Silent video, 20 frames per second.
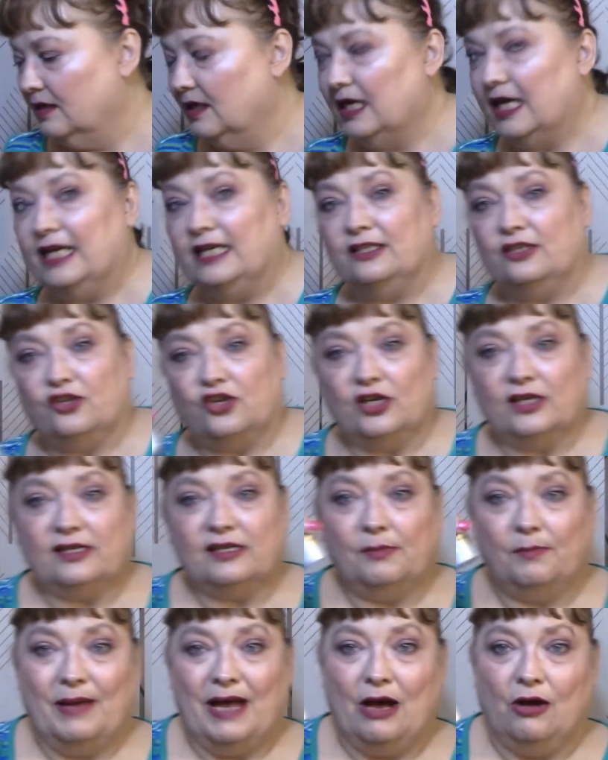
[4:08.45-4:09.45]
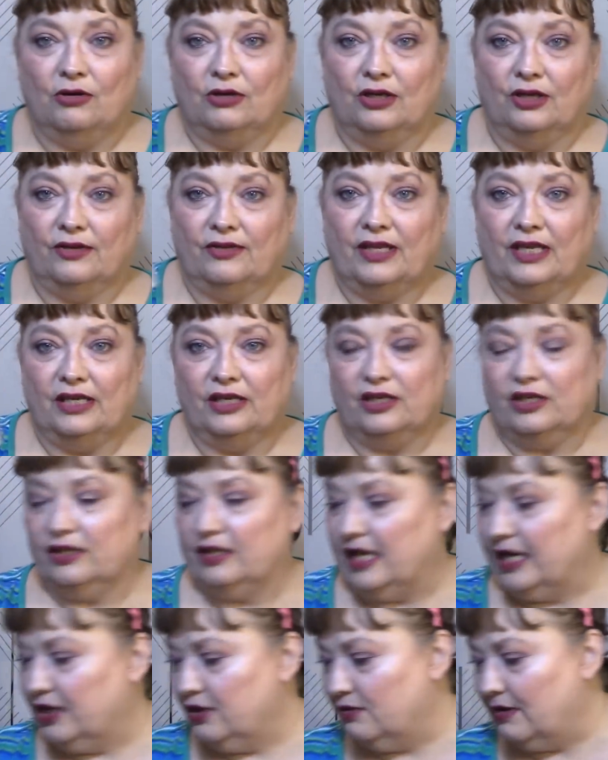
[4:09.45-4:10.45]
And it's just a powder then
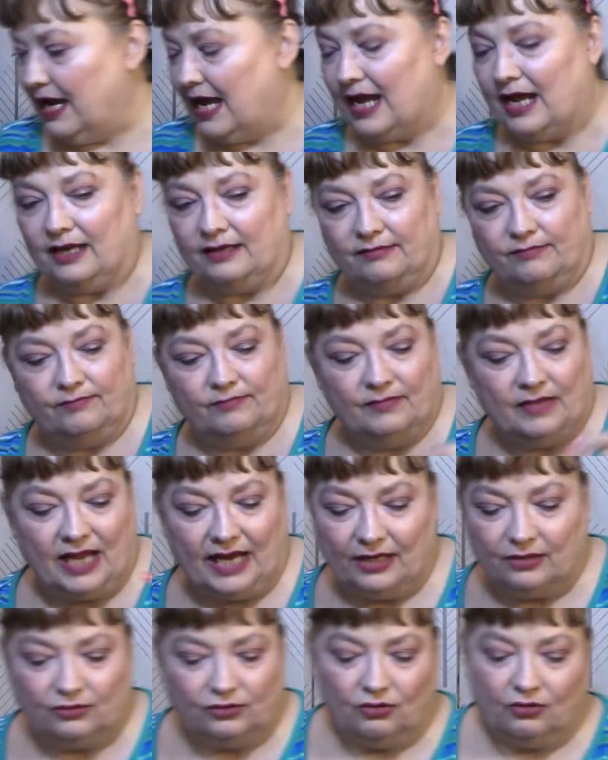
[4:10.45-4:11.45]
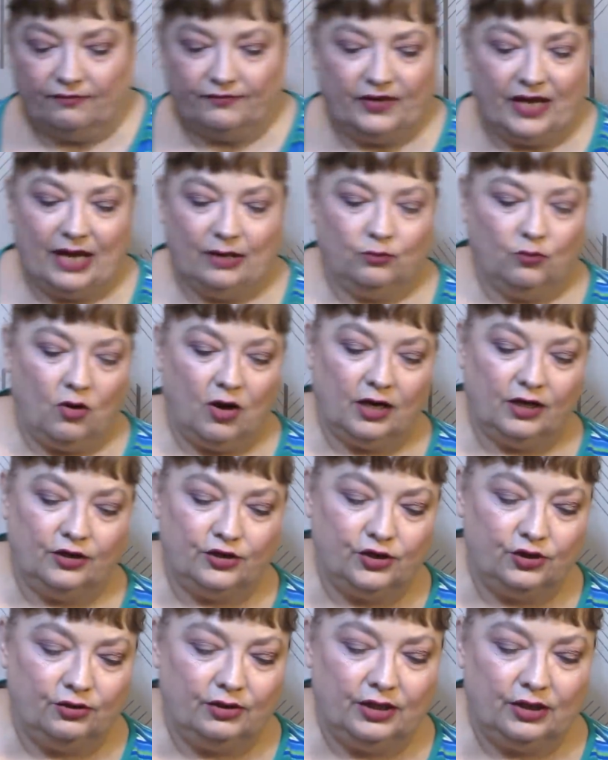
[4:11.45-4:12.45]
that you add. I don't know if you add water
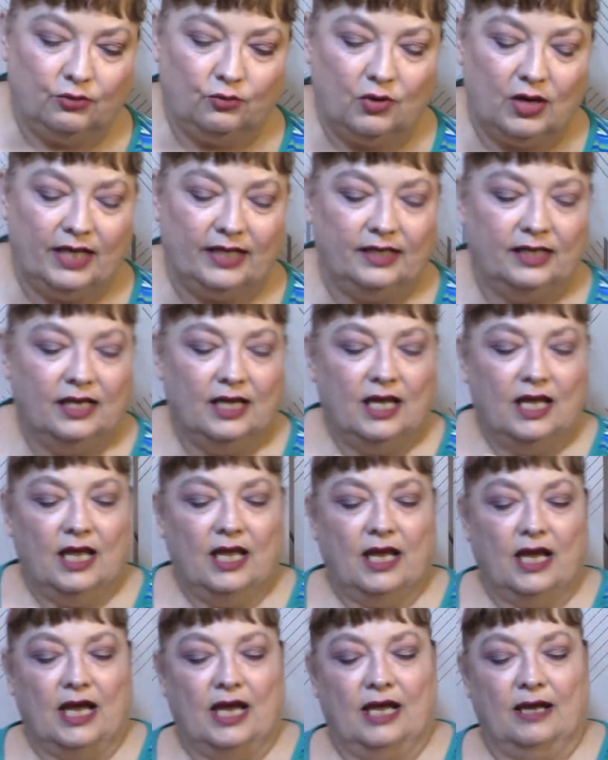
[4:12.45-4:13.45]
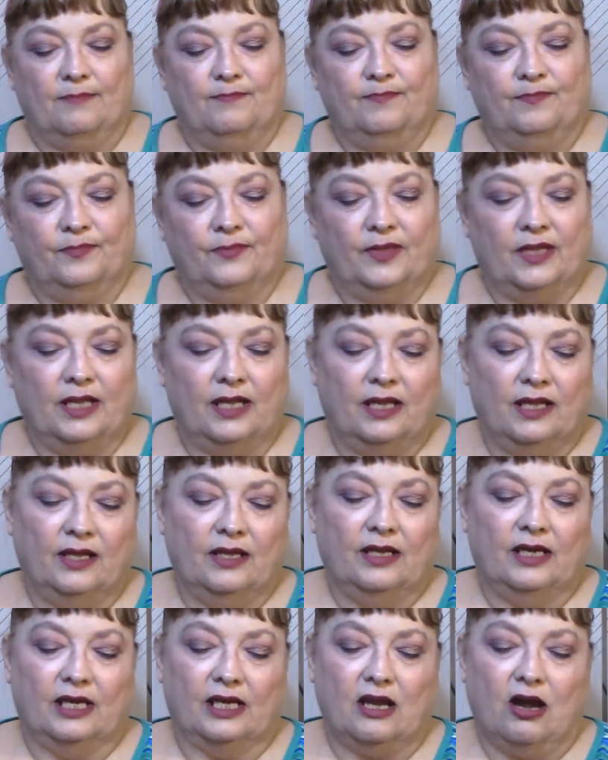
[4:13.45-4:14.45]
to it or what. Um,
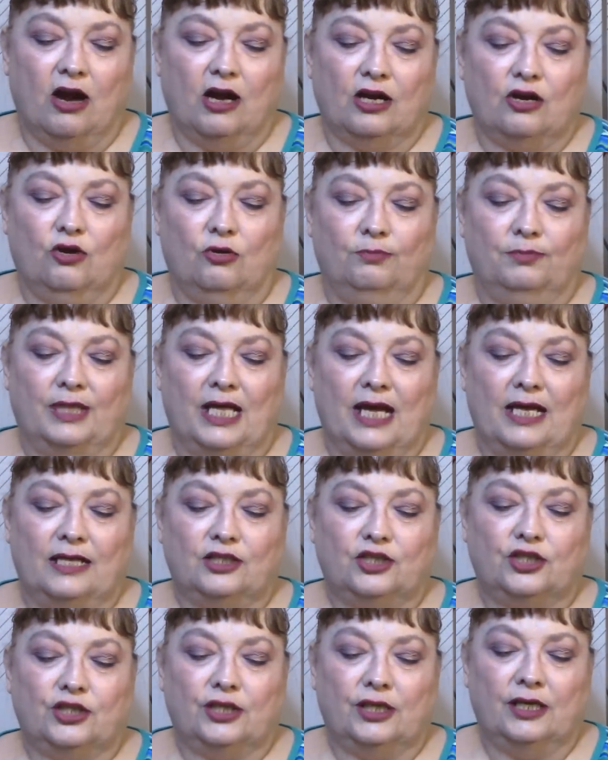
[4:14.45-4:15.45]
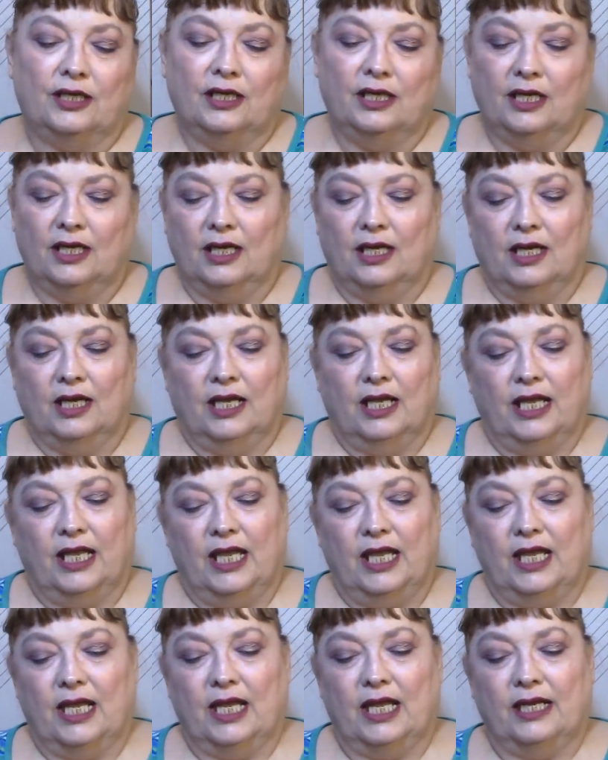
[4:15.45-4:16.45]
A Cargo blush
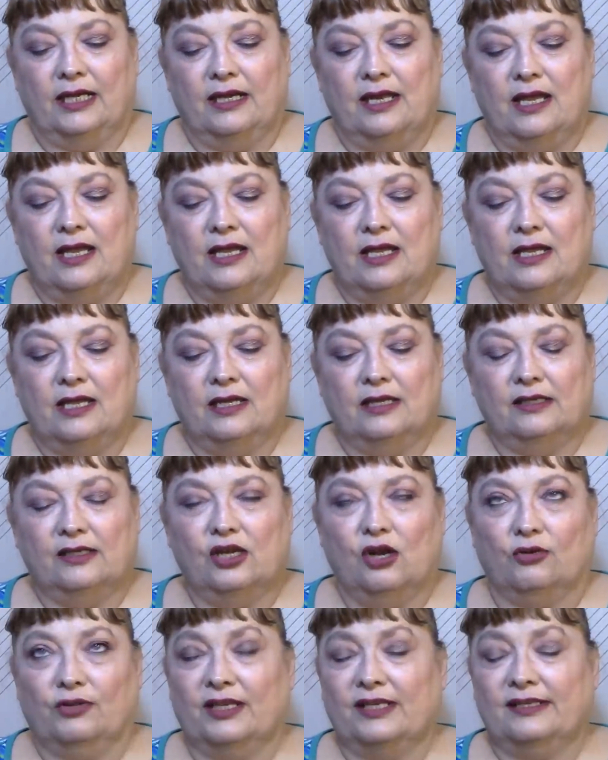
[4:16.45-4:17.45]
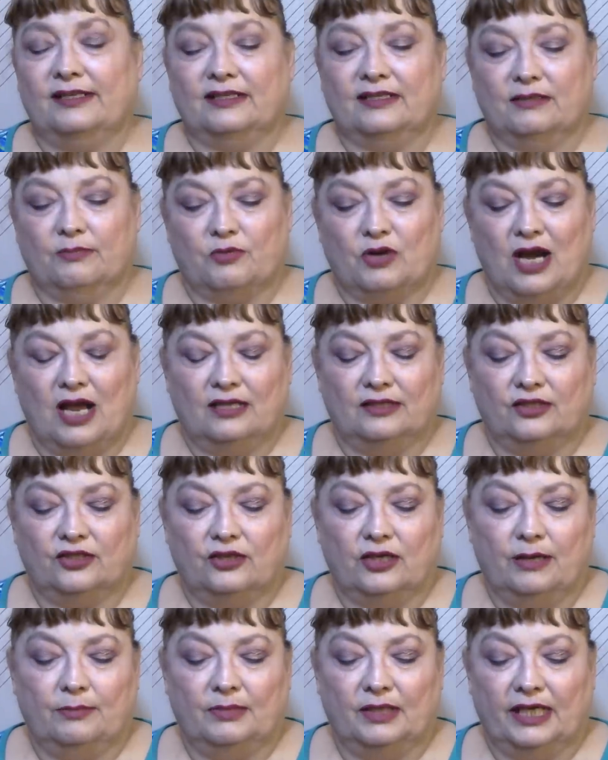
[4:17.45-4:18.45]
in, no, this is a
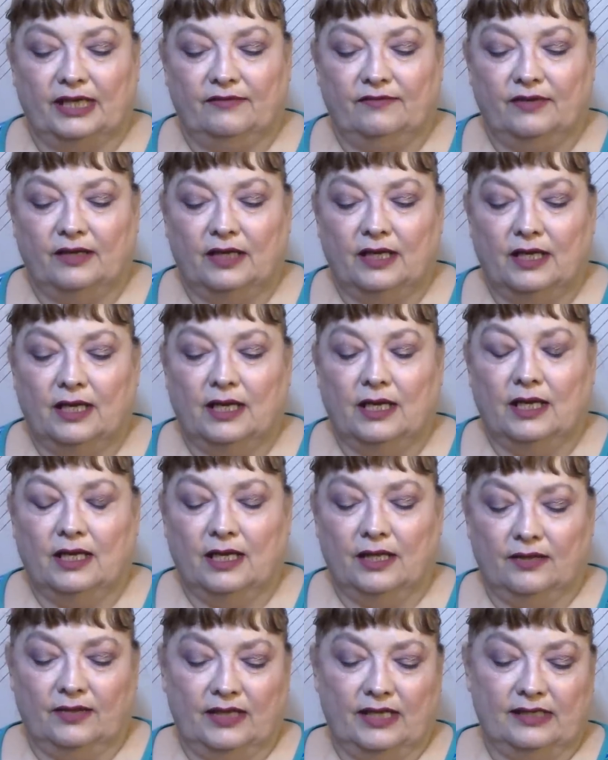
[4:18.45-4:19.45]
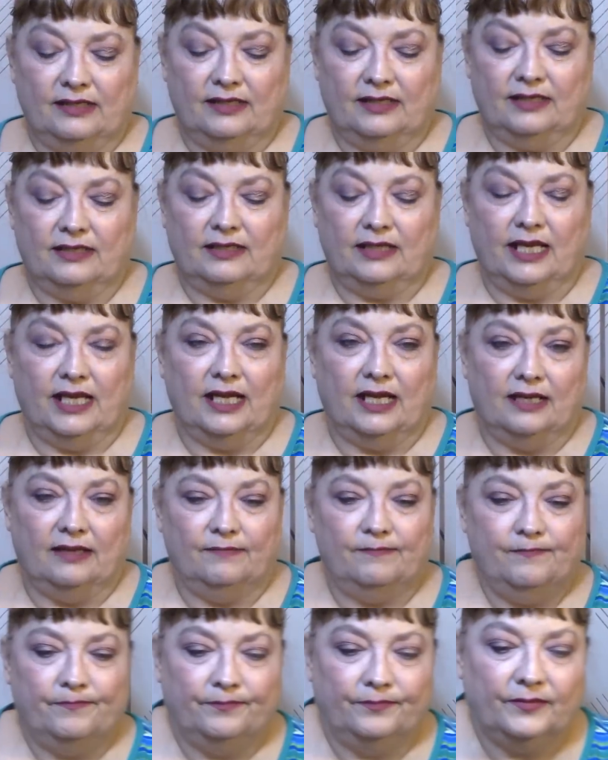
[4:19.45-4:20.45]
bronzer, I believe. This is
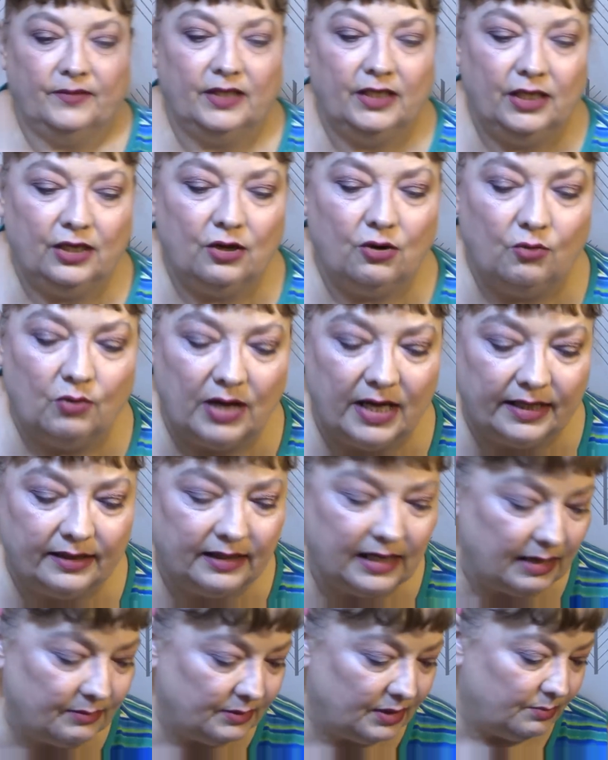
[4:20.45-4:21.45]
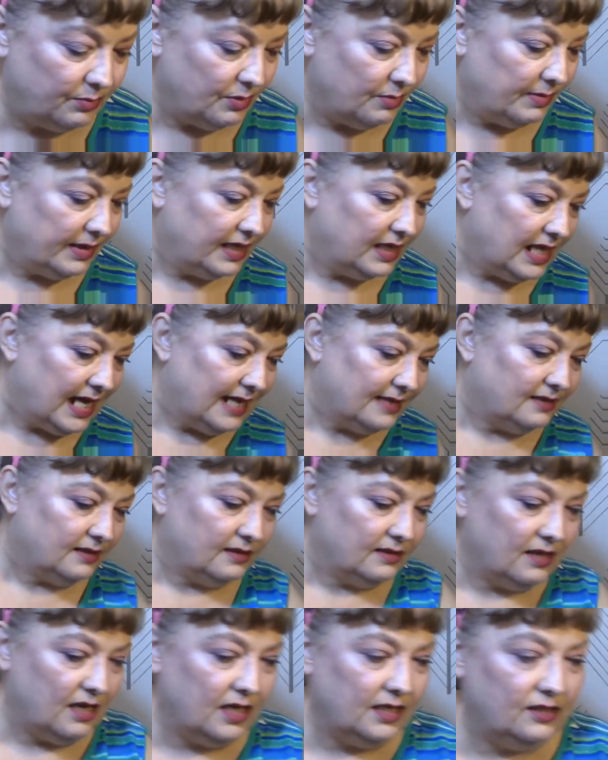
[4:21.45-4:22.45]
in, you know what? I'm going to put my
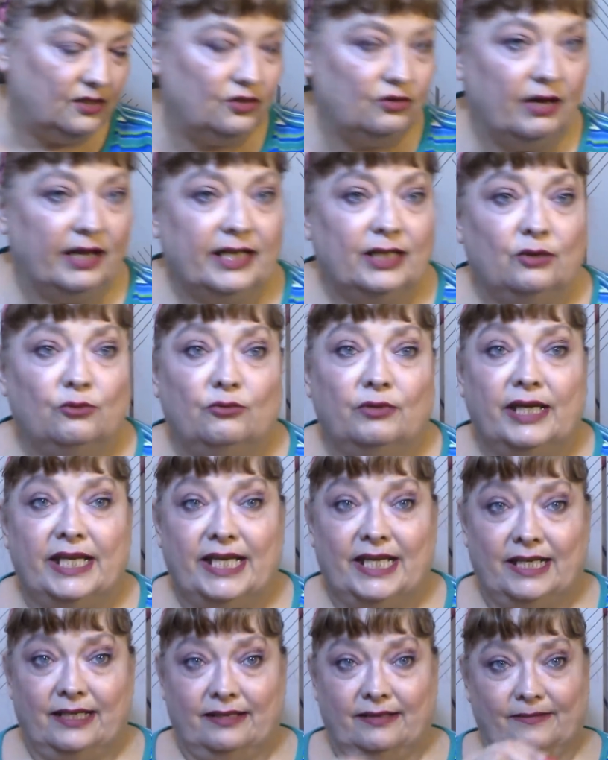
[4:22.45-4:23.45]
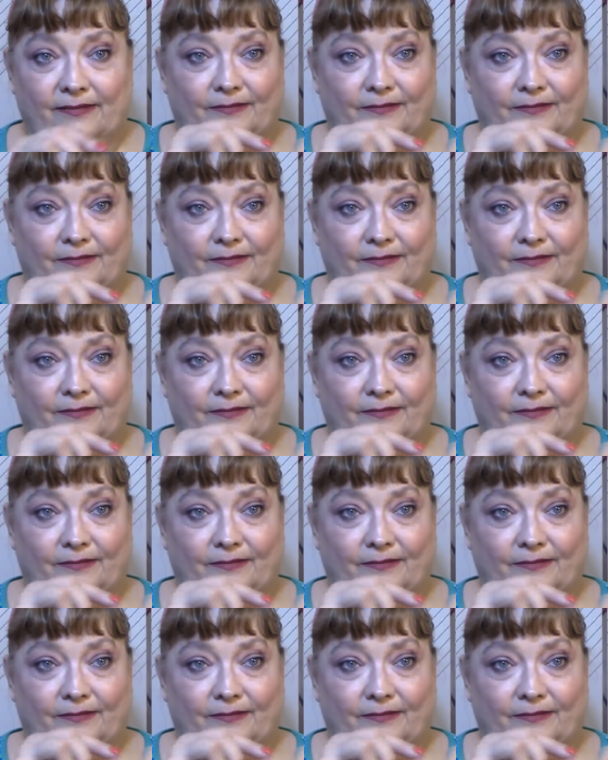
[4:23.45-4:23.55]
glasses on so I can read.